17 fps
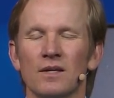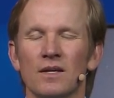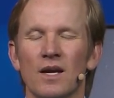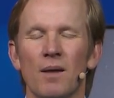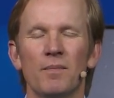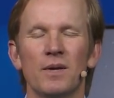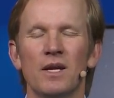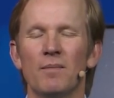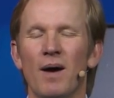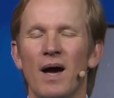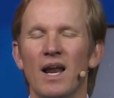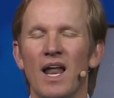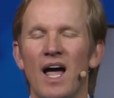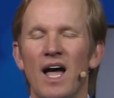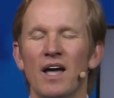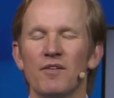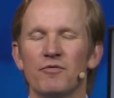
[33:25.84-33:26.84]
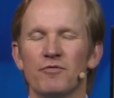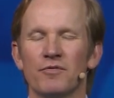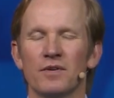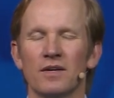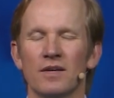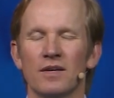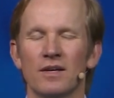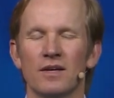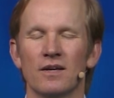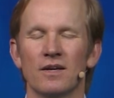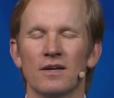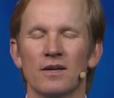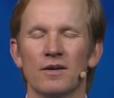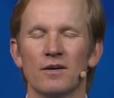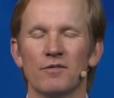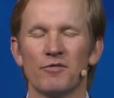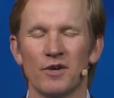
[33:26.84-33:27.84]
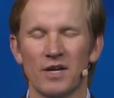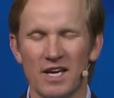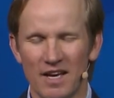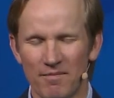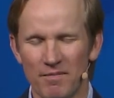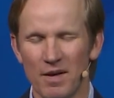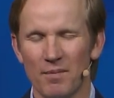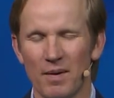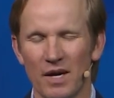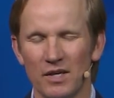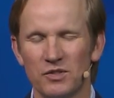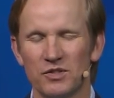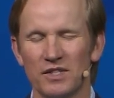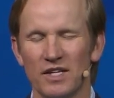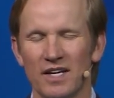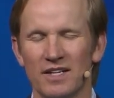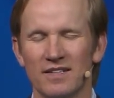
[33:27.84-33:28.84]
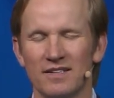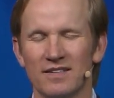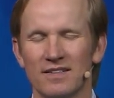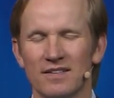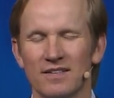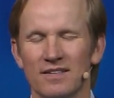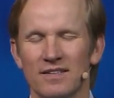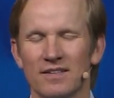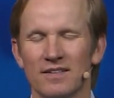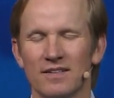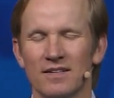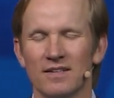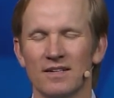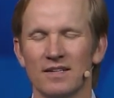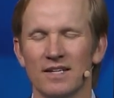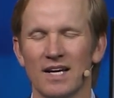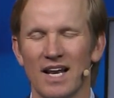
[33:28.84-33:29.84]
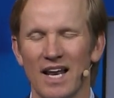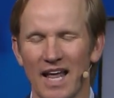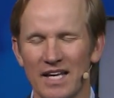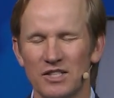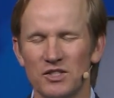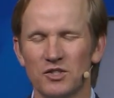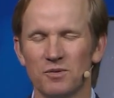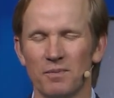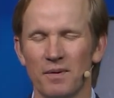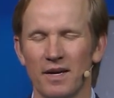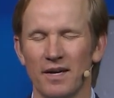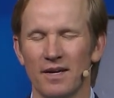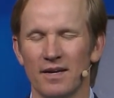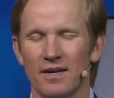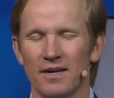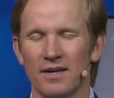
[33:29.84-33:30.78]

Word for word: come into my life. Forgive me of my sin. Cleanse me.